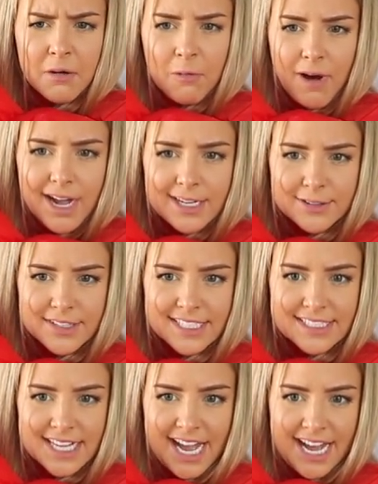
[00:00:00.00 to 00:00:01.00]
Why on
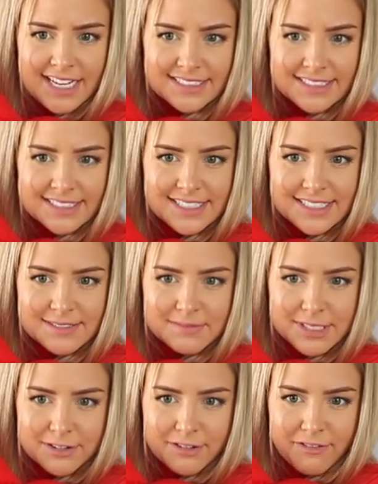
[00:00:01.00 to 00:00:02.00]
this hand is his
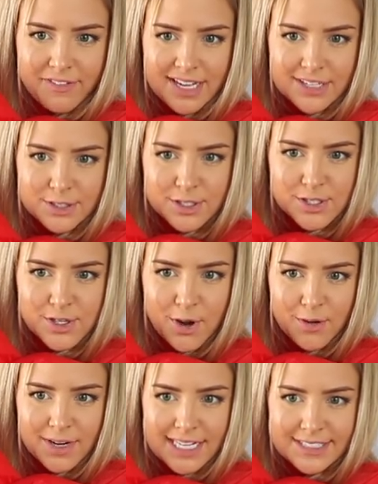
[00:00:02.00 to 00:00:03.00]
middle finger
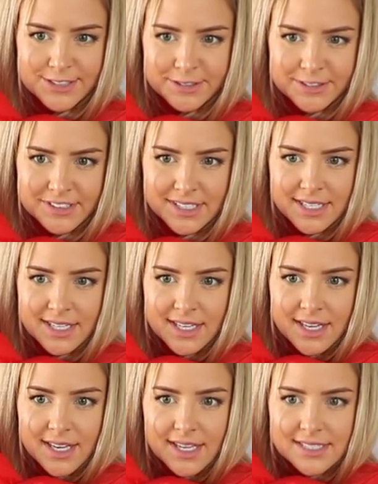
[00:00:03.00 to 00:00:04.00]
so little?
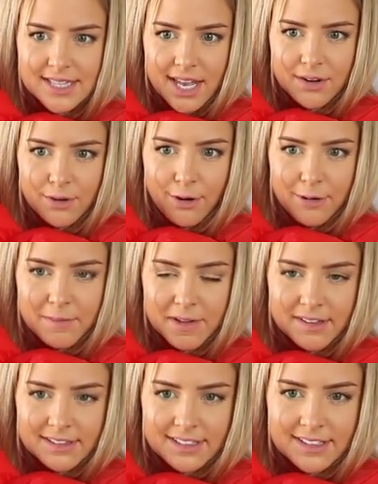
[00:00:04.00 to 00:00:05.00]
Is that
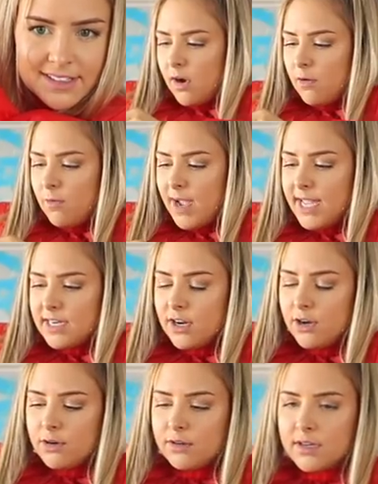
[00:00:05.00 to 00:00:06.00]
normal? Oh wait,
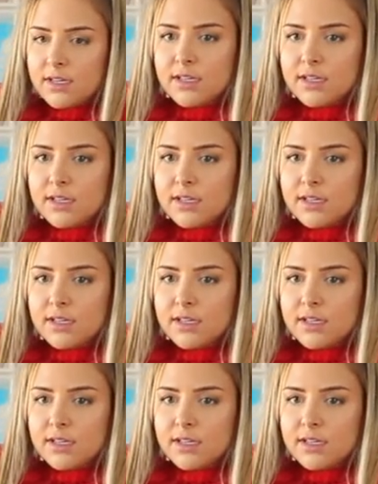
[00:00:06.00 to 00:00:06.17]
no.